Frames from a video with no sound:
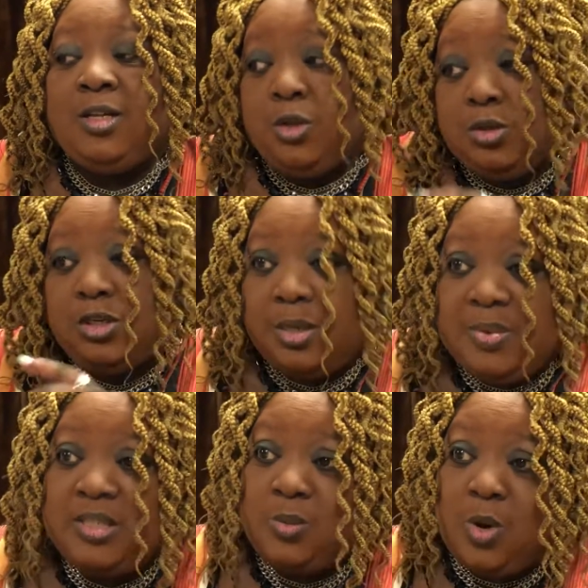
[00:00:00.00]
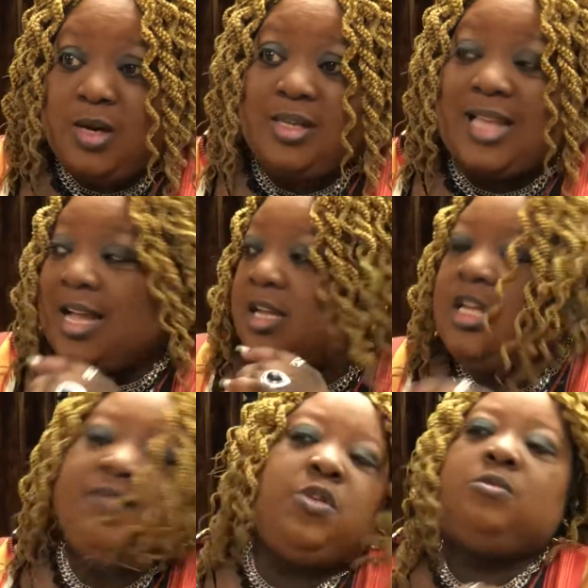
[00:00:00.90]
you give me some water because I can
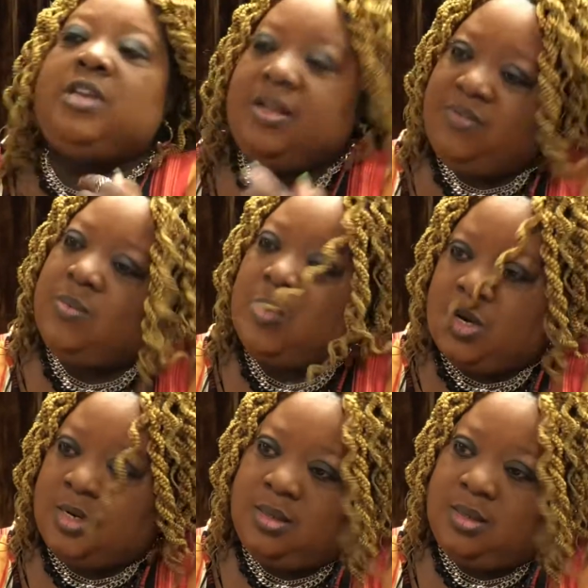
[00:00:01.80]
give you living water.